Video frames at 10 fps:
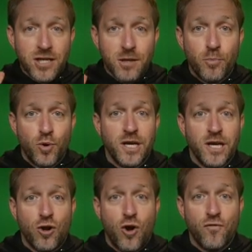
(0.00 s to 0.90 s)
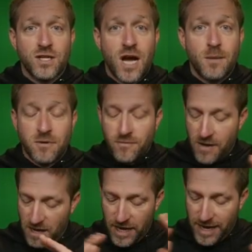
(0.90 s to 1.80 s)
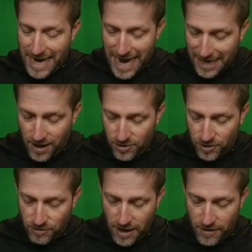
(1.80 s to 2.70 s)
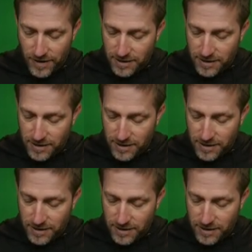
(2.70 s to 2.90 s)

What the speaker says: and putting it over top of like any other graphic